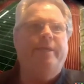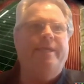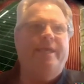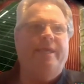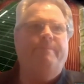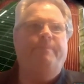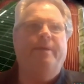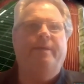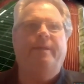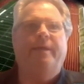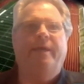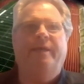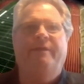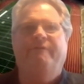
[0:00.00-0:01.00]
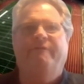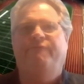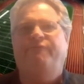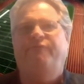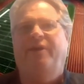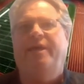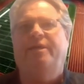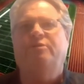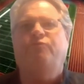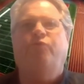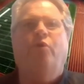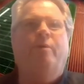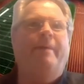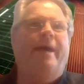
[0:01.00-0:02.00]
we keep it in a phase
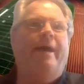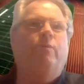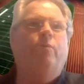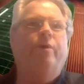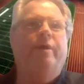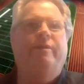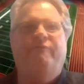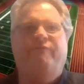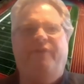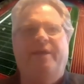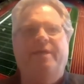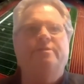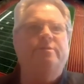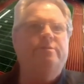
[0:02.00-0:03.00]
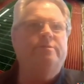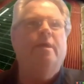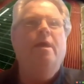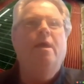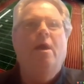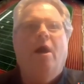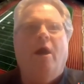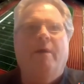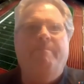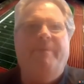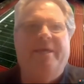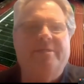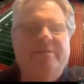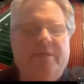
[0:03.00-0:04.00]
format where the phases are
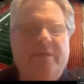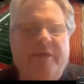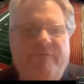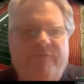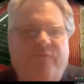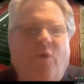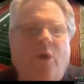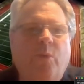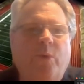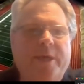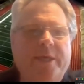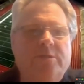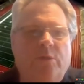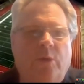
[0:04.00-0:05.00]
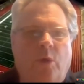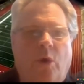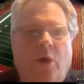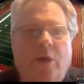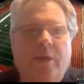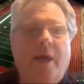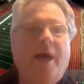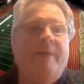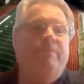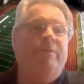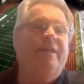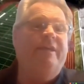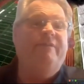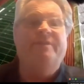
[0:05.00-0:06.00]
basically 4 weeks long. I
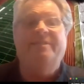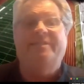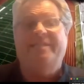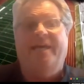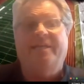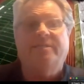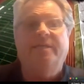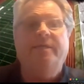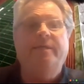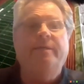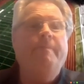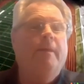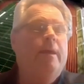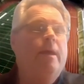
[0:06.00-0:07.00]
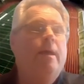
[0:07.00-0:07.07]
believe in testing.